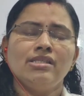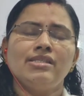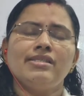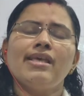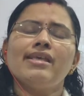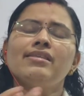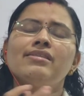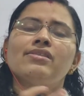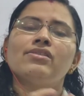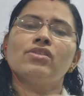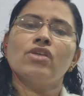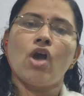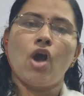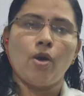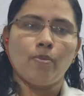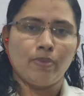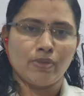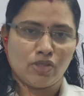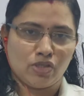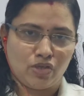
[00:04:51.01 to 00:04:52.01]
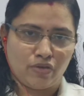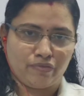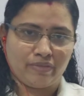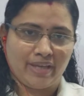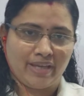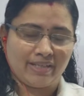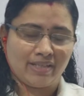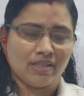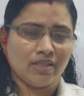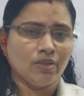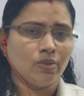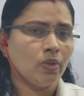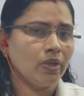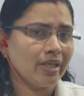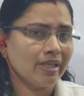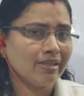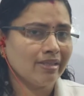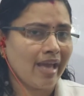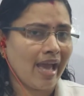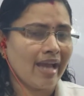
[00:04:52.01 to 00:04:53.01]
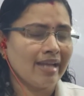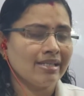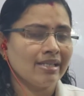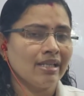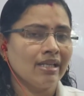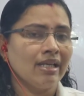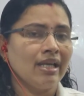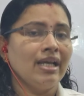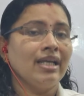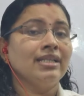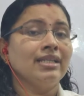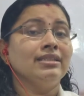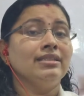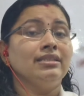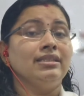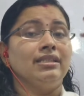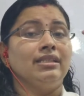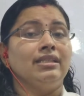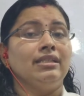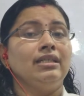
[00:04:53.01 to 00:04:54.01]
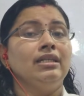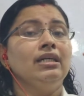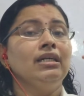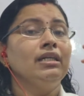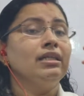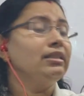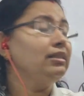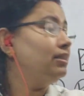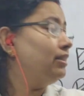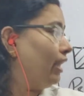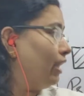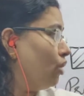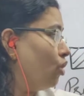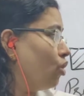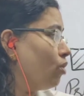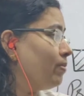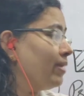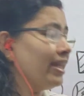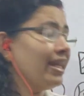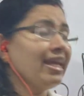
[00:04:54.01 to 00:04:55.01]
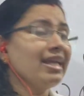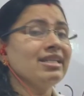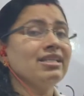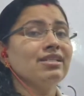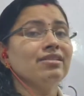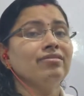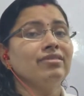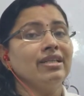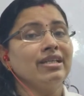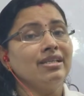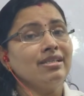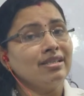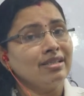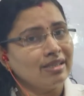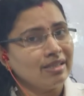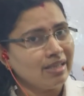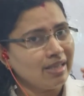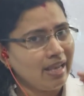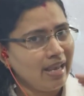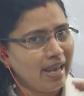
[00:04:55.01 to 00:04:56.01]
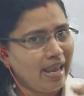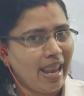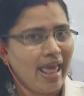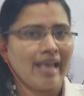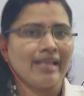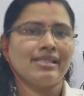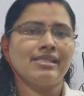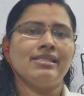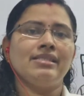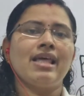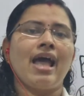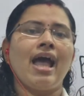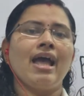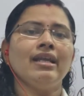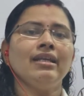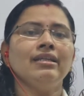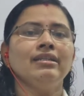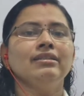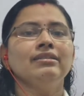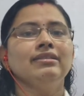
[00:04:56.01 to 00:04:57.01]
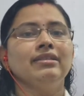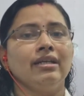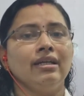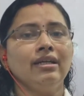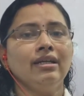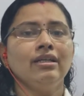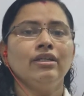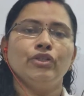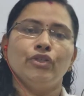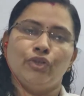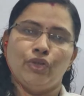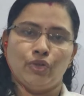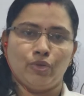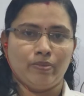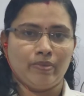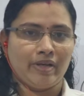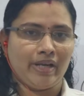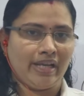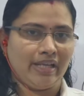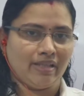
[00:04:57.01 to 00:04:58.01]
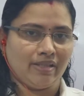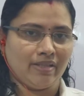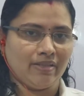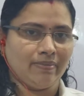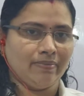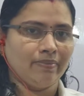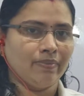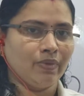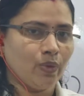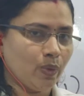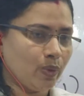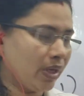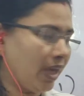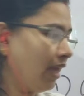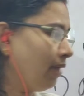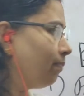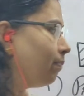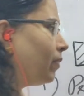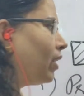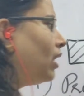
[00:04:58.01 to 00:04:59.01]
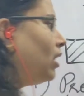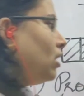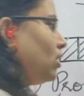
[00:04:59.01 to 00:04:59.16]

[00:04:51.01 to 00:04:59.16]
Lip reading: Just opposite of that. What is that? The denominator is less than the numerator. Okay,